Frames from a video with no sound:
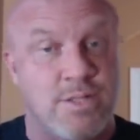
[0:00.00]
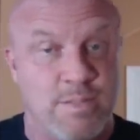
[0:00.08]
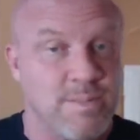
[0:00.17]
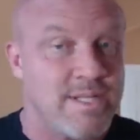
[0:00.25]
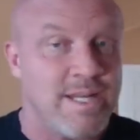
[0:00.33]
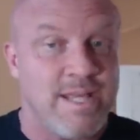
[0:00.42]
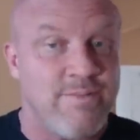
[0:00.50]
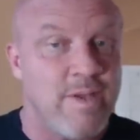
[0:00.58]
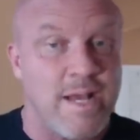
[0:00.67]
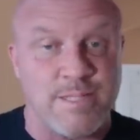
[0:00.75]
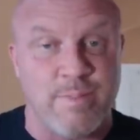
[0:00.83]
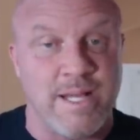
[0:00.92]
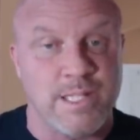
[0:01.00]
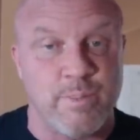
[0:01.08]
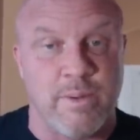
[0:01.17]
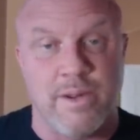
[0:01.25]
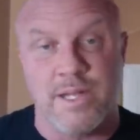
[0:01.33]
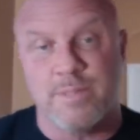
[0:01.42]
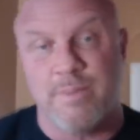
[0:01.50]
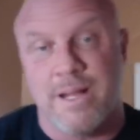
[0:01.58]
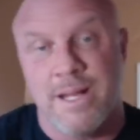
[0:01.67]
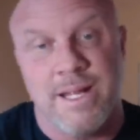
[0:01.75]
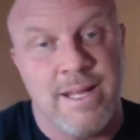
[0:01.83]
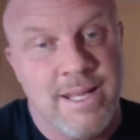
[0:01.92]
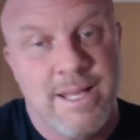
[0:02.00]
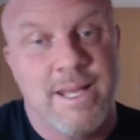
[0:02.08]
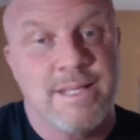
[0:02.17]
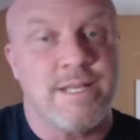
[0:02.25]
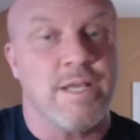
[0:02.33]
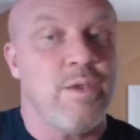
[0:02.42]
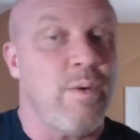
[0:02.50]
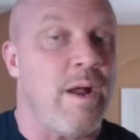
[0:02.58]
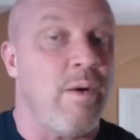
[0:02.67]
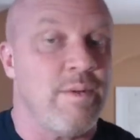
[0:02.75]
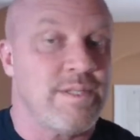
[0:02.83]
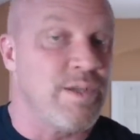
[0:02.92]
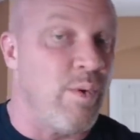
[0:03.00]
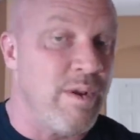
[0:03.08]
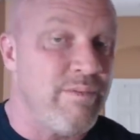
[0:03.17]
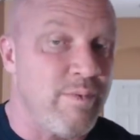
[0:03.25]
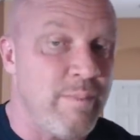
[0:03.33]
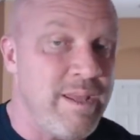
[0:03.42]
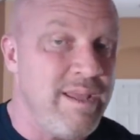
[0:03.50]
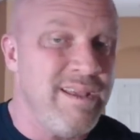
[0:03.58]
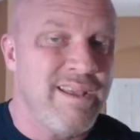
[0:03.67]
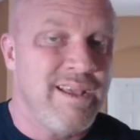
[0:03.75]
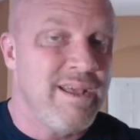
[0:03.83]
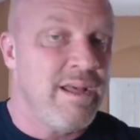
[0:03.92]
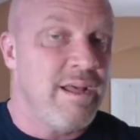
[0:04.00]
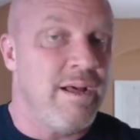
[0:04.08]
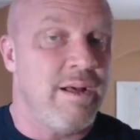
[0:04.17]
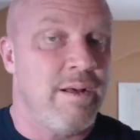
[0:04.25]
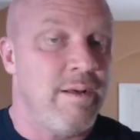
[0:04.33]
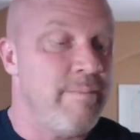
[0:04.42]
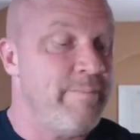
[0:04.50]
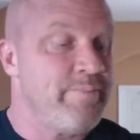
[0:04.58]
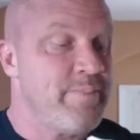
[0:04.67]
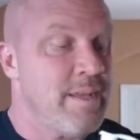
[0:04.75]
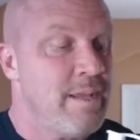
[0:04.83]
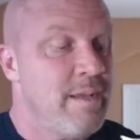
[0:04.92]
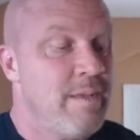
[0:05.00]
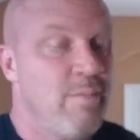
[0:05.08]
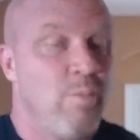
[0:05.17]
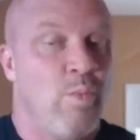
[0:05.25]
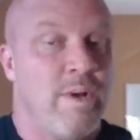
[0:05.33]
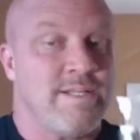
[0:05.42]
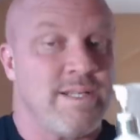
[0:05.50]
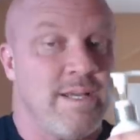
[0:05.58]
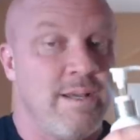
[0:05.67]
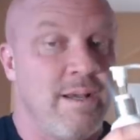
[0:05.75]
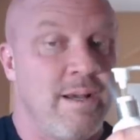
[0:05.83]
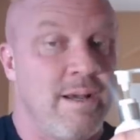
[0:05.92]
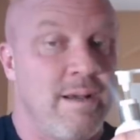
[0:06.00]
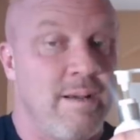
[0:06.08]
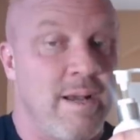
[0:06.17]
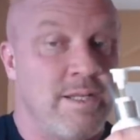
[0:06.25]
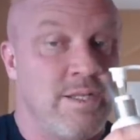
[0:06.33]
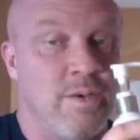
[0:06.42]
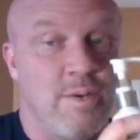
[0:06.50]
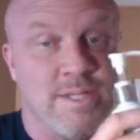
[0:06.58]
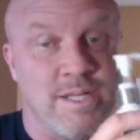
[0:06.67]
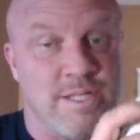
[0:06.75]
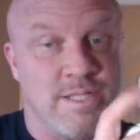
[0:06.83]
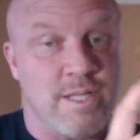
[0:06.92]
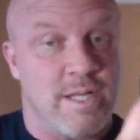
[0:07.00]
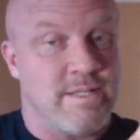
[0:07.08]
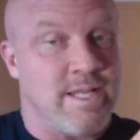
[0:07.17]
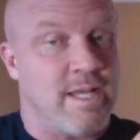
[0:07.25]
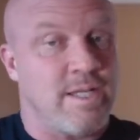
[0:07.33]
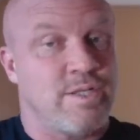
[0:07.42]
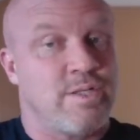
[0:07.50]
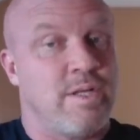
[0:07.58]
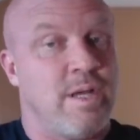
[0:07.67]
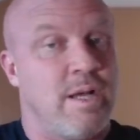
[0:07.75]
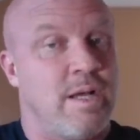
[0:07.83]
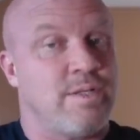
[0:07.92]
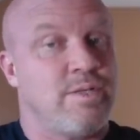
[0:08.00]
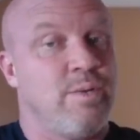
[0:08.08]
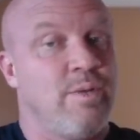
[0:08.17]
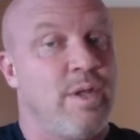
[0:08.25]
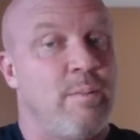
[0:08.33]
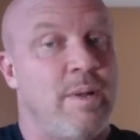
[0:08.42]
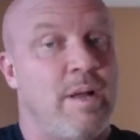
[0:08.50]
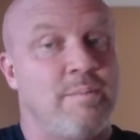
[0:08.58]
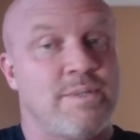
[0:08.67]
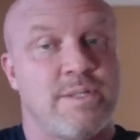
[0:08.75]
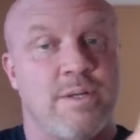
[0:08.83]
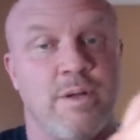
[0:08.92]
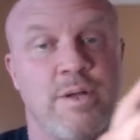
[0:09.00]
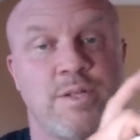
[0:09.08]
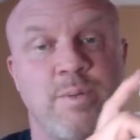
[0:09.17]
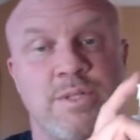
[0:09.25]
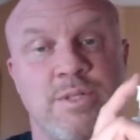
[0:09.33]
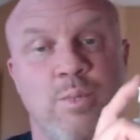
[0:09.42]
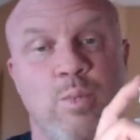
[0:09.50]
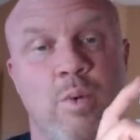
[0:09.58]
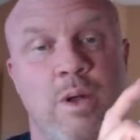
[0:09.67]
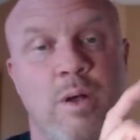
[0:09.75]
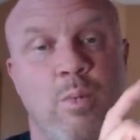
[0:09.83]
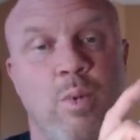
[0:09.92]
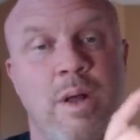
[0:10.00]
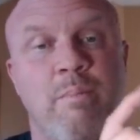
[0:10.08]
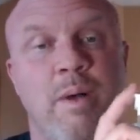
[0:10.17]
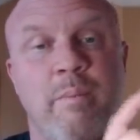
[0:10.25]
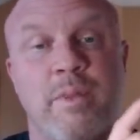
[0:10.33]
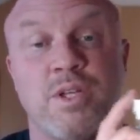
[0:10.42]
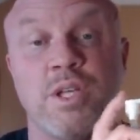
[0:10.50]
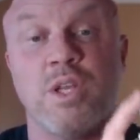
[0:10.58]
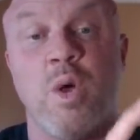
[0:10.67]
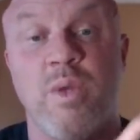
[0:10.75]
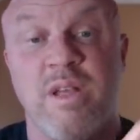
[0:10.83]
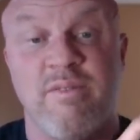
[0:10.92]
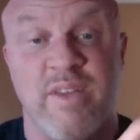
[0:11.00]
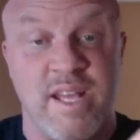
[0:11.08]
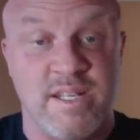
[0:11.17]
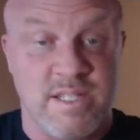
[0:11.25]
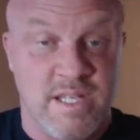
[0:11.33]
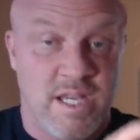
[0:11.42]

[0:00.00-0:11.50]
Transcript: So I'm just going to give you guys my experience behind it, tell you how it's going for me. What I do is I just take 2 little pumps. You're supposed to do 1 pump, but there's a loading phase.